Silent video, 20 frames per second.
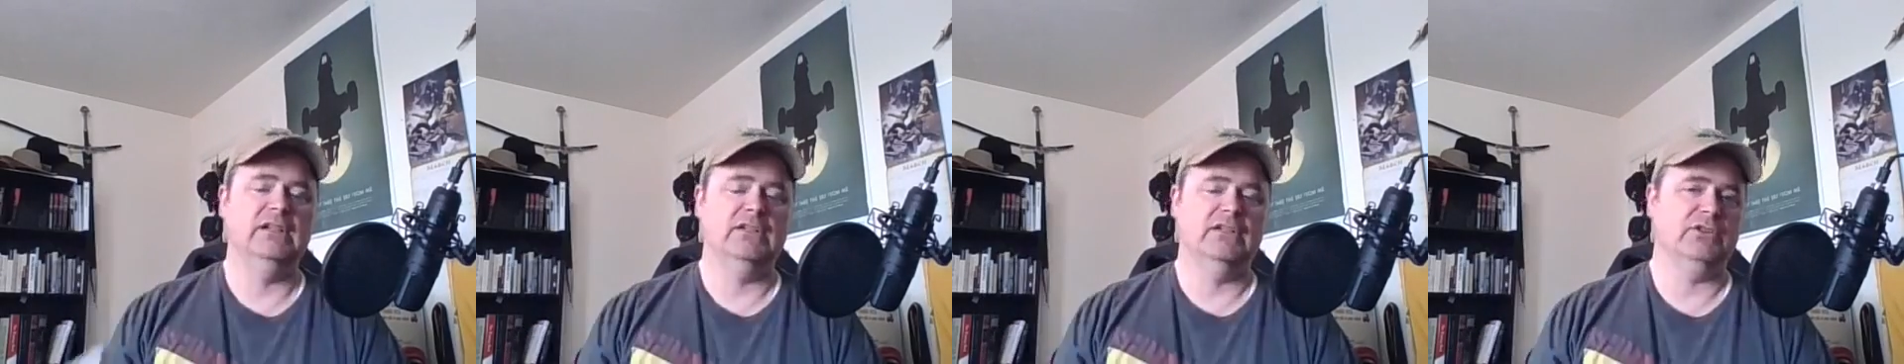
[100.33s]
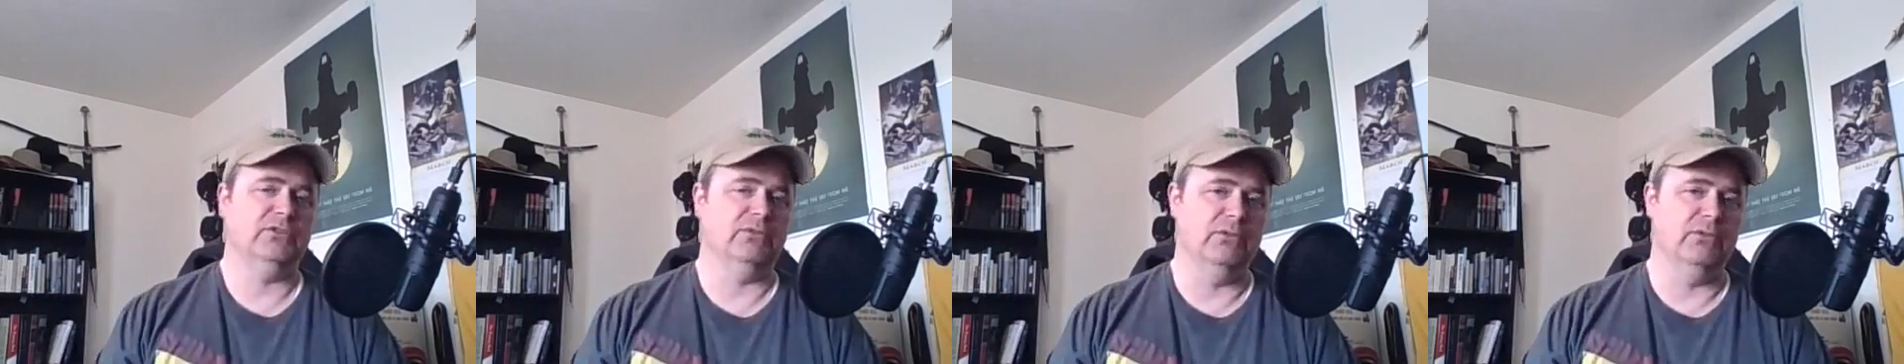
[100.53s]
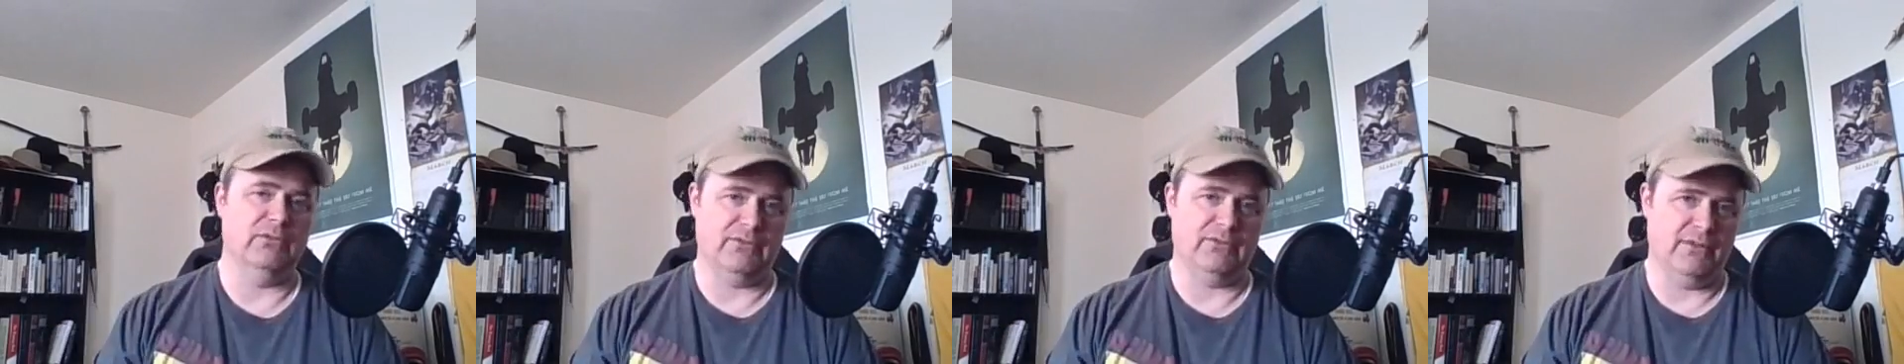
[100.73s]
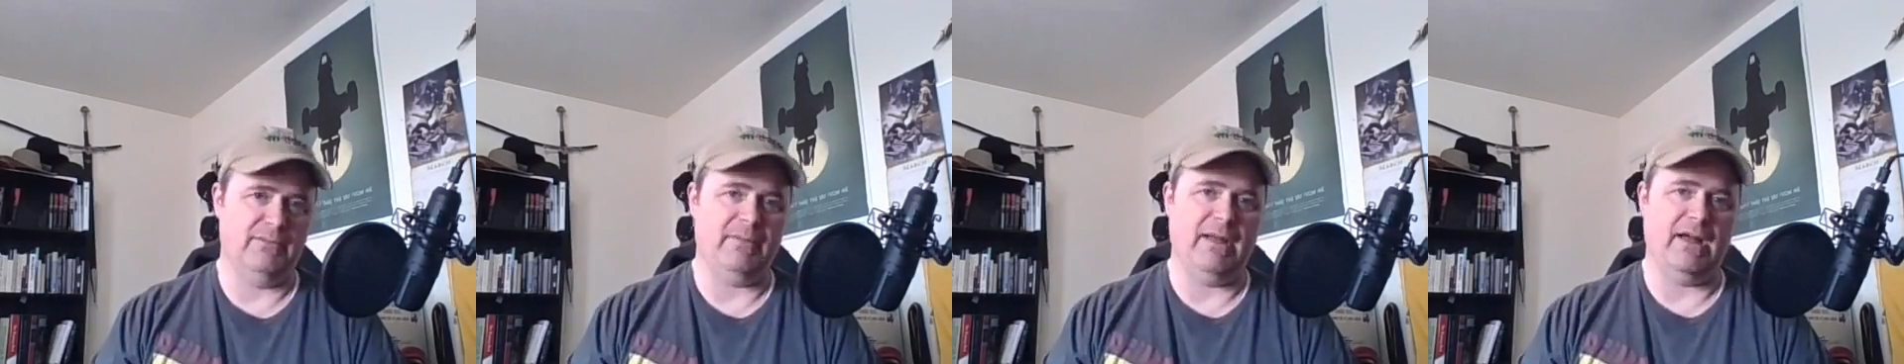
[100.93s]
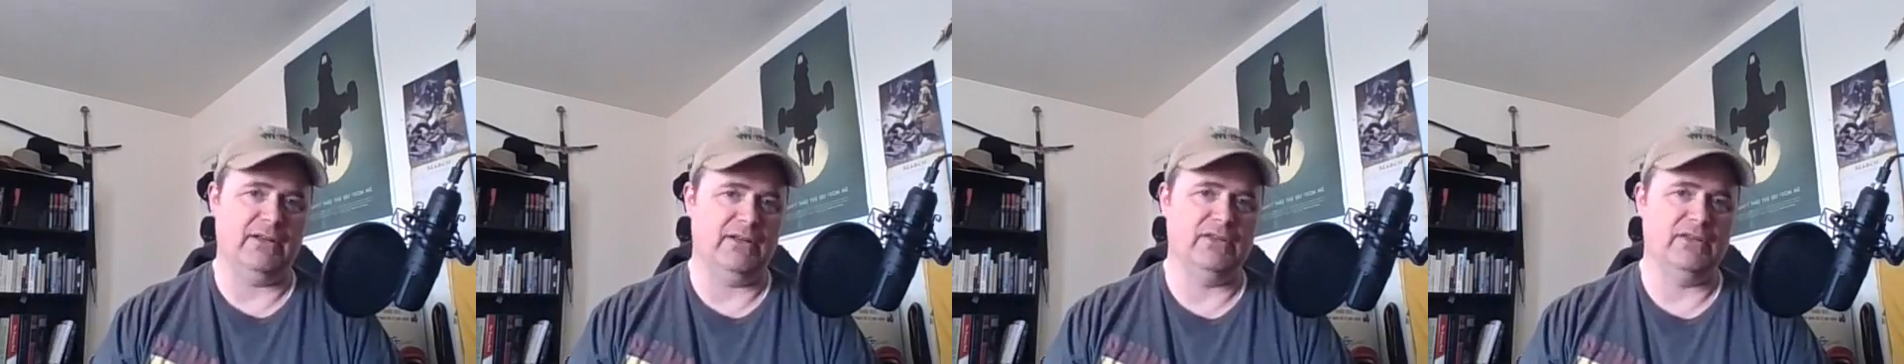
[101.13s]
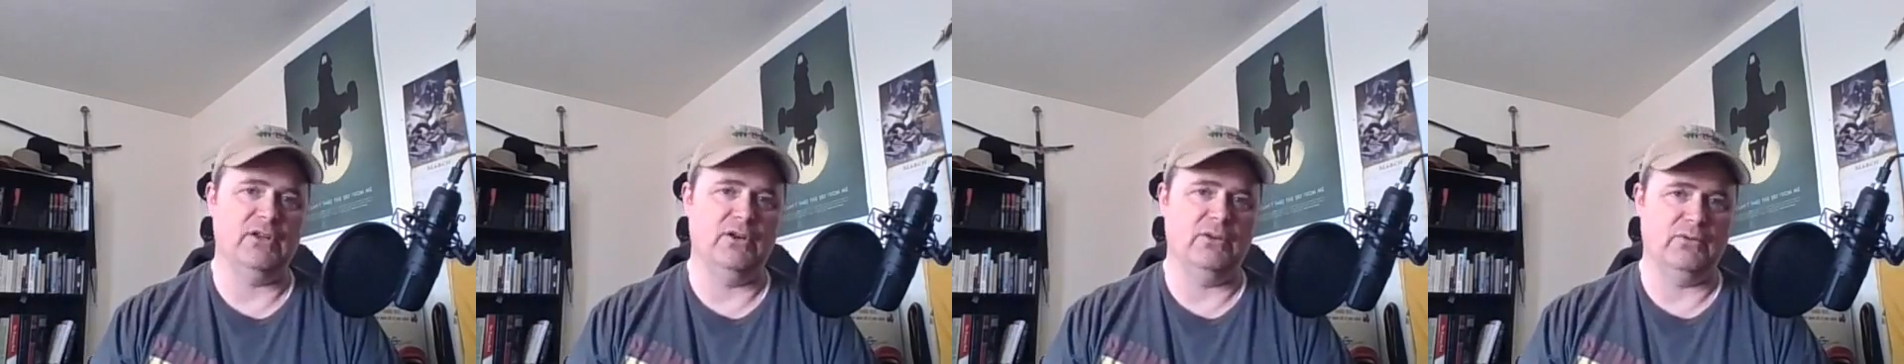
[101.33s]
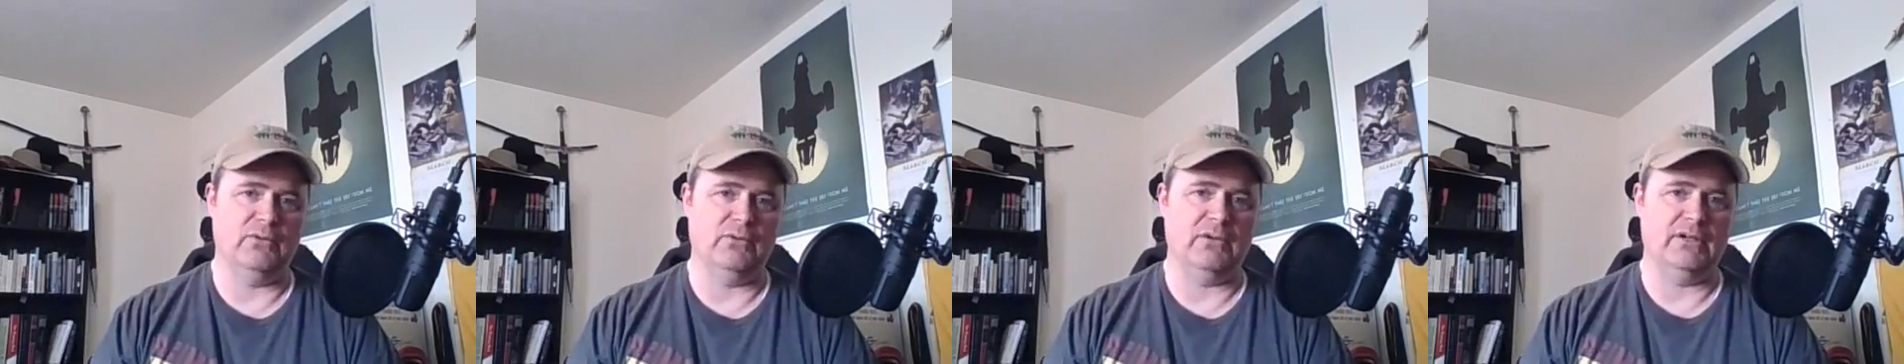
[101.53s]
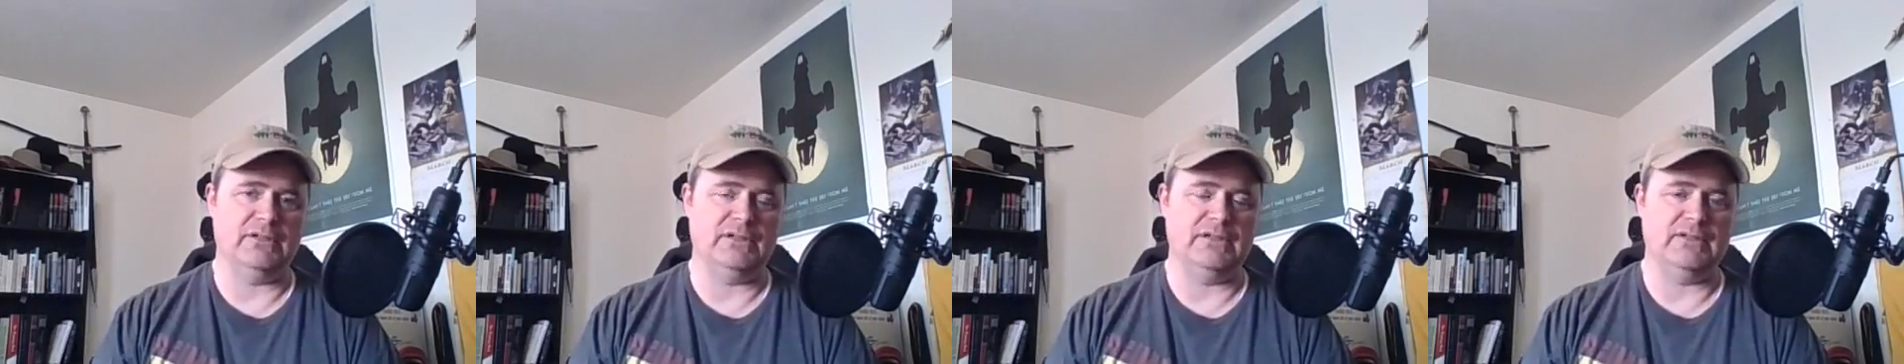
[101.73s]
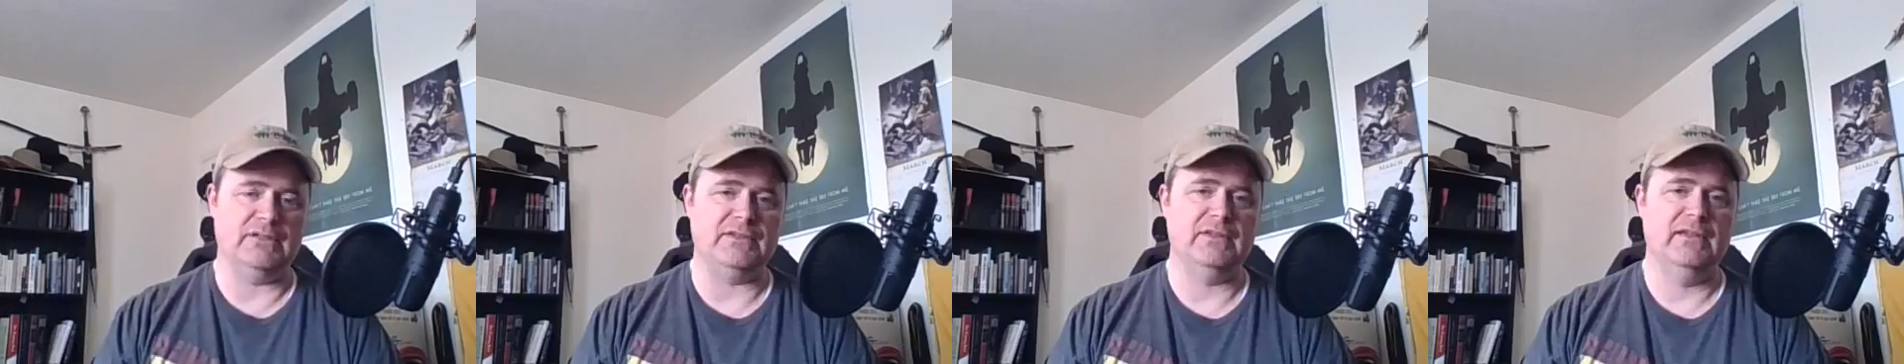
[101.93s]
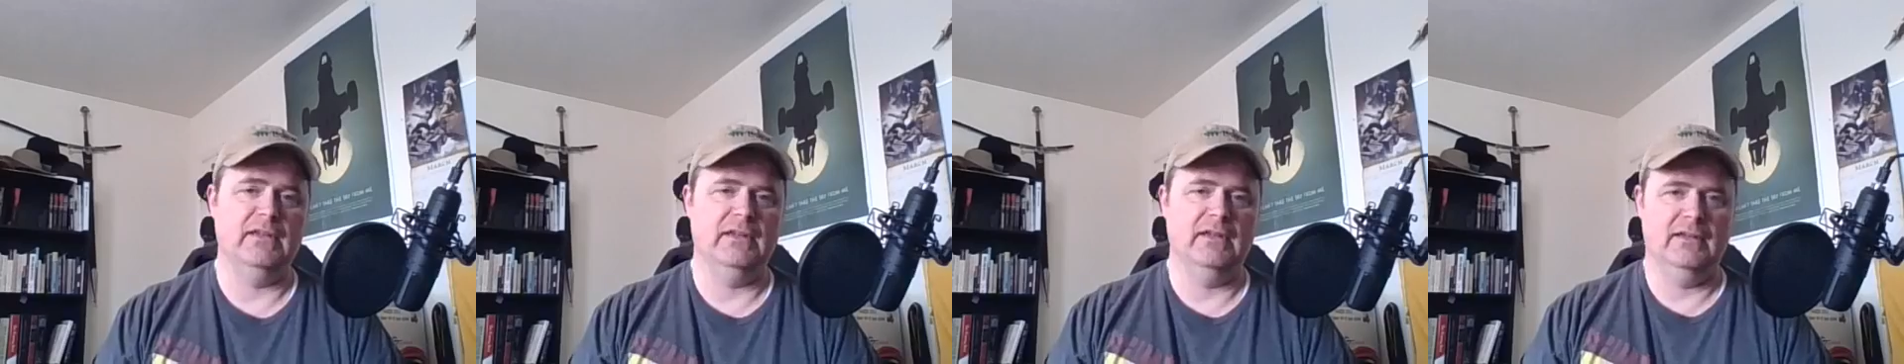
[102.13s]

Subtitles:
truth about his own origins.